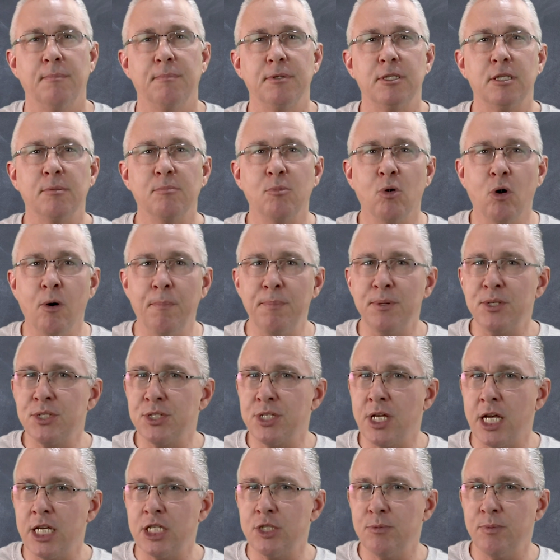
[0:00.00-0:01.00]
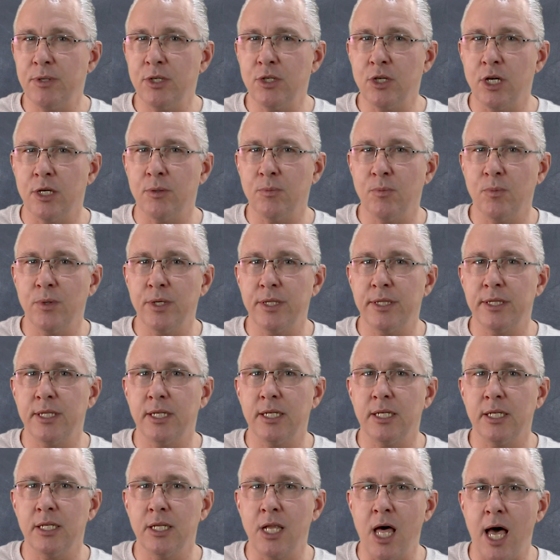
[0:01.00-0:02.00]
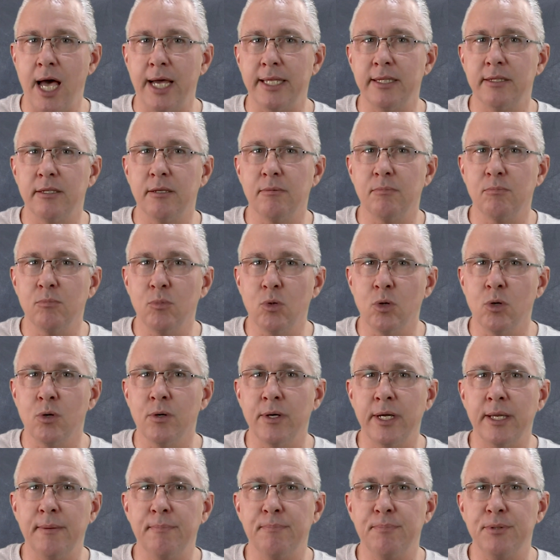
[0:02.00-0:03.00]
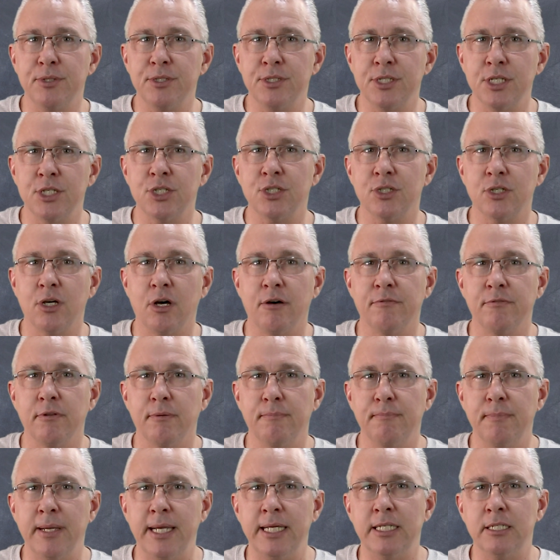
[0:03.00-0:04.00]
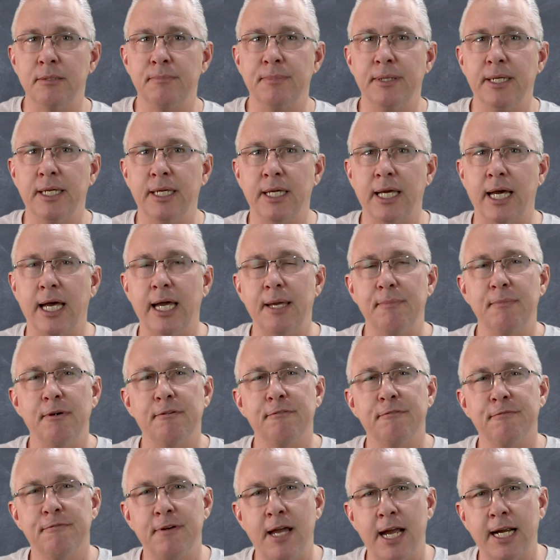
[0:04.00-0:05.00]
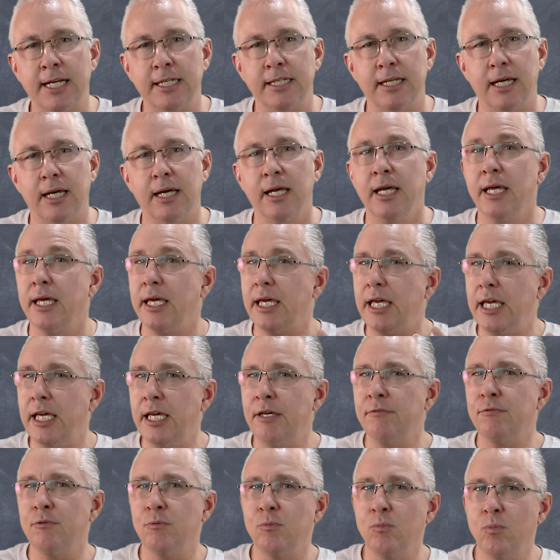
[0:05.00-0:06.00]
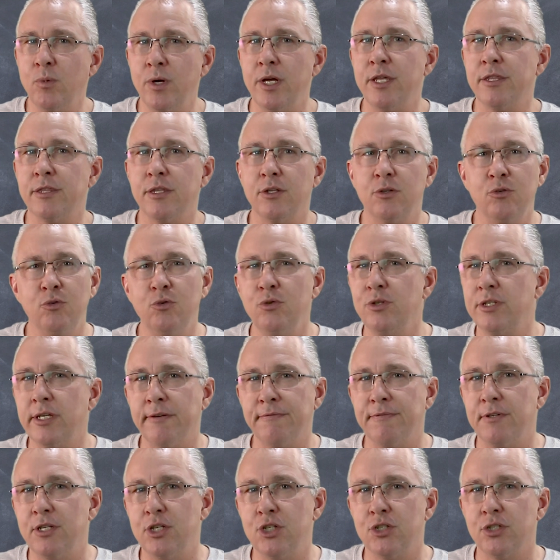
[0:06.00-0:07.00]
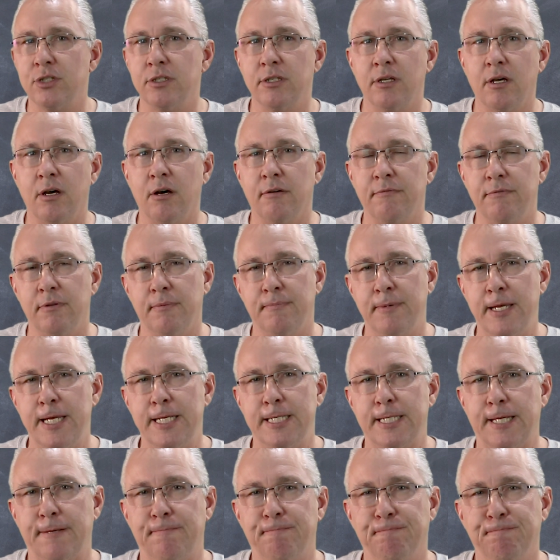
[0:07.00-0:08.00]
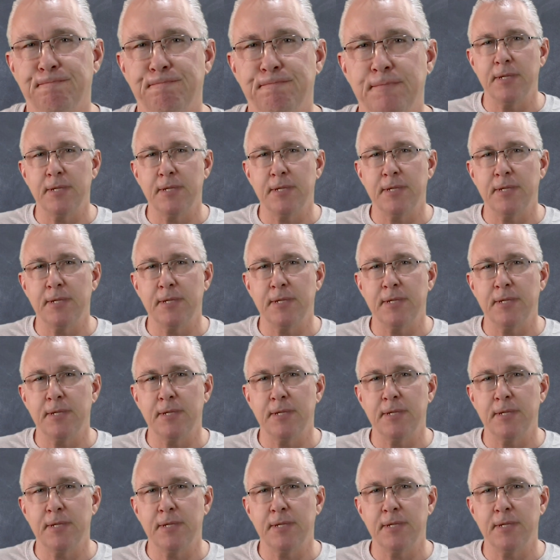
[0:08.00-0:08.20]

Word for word: But the more precise we got with the light, the more imprecision of the meter became a factor, even with the new definition of the meter.